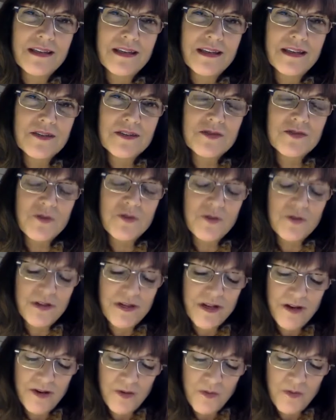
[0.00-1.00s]

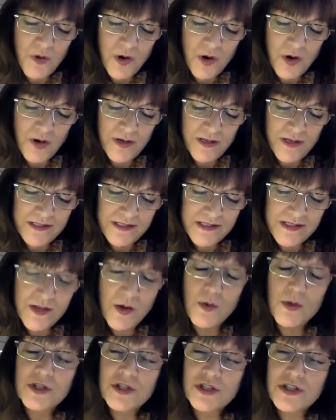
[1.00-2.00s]
extraordinary work, and
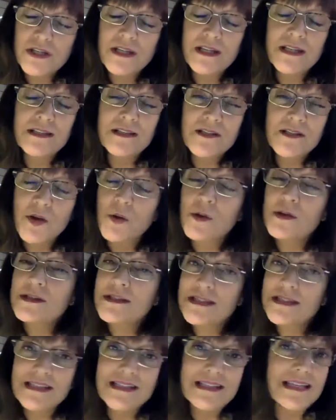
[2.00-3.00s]
so is she, and so
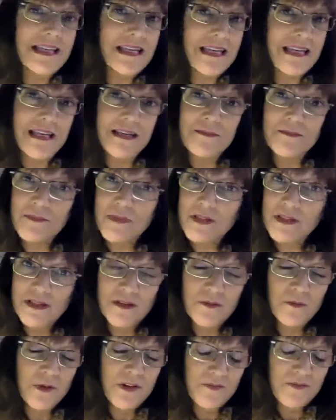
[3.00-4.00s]
is the team.
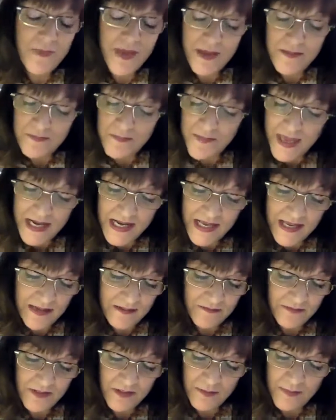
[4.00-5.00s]
We've met many
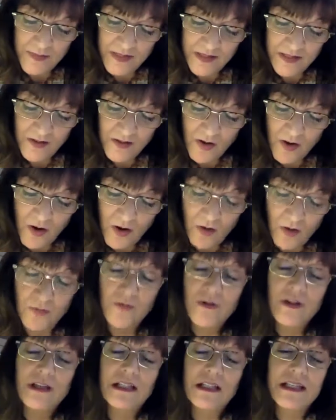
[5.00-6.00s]
of them, and they're all
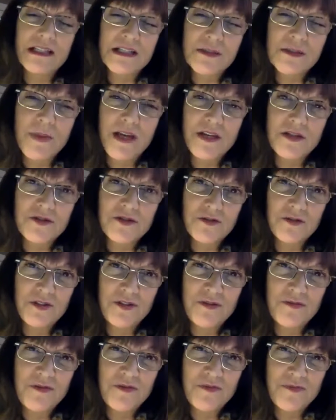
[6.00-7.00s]
really special
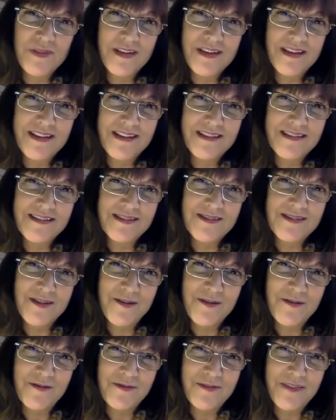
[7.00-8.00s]
human beings.
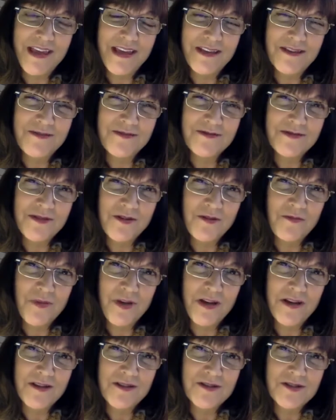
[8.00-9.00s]
So thank you so
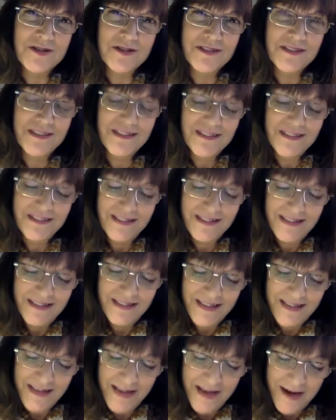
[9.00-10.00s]
much,
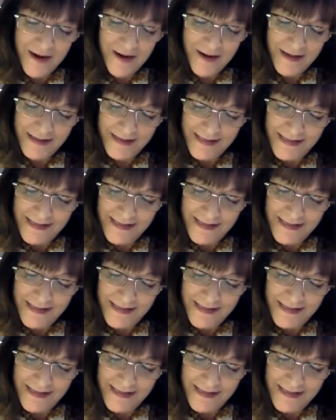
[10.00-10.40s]
Karen.